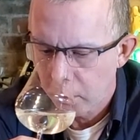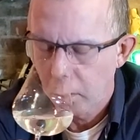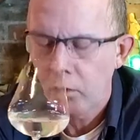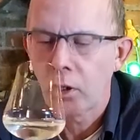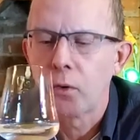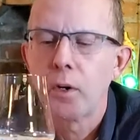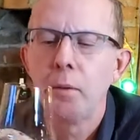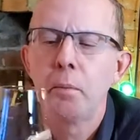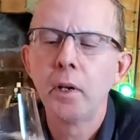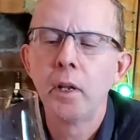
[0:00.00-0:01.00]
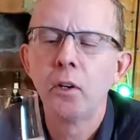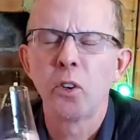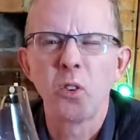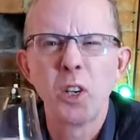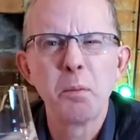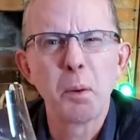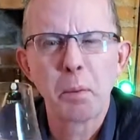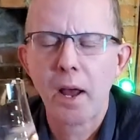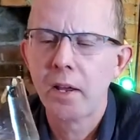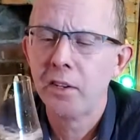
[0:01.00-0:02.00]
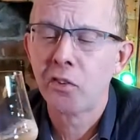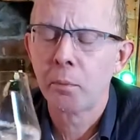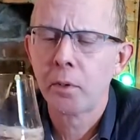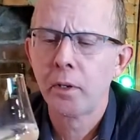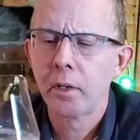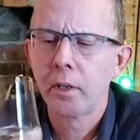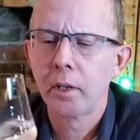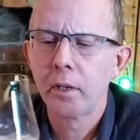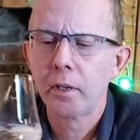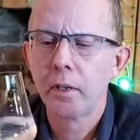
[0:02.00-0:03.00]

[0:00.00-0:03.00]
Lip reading: It's like green banana or green papaya, something like that.